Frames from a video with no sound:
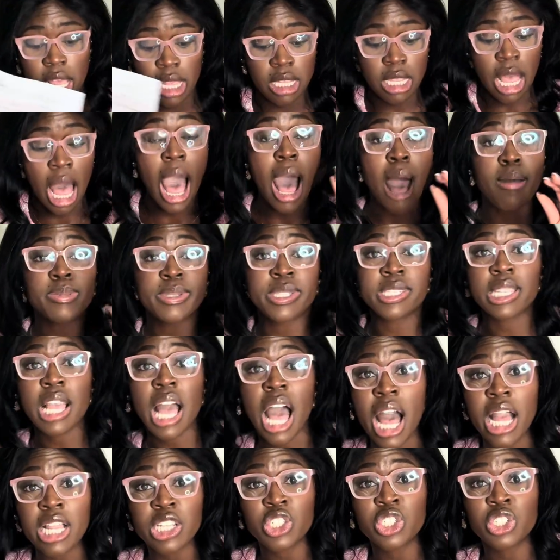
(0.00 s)

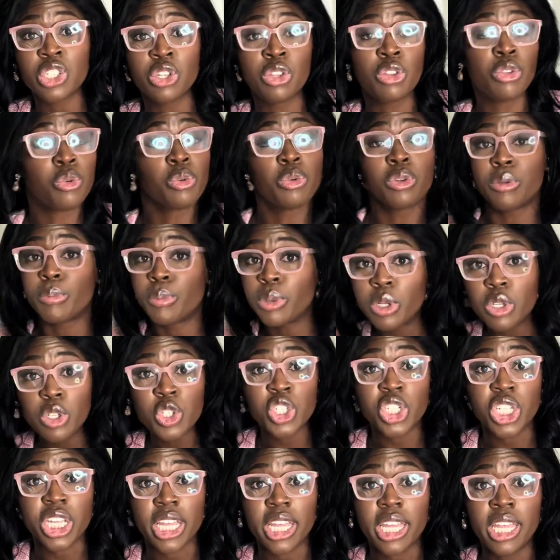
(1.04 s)
hopscotch through the
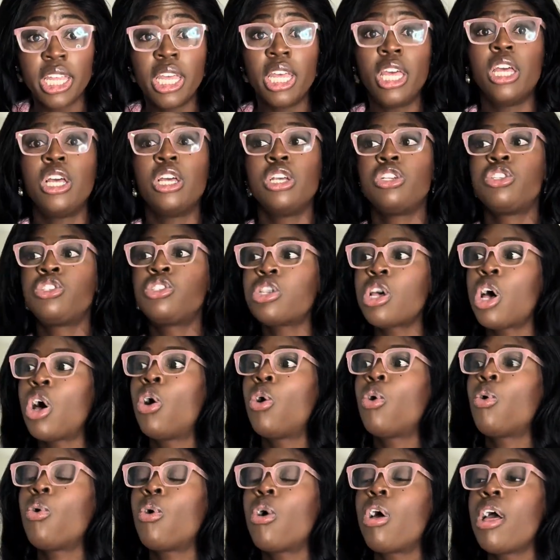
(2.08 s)
bullshit.
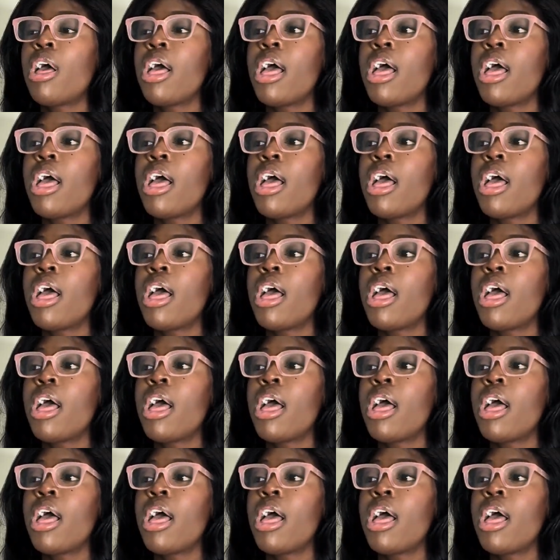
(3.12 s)
So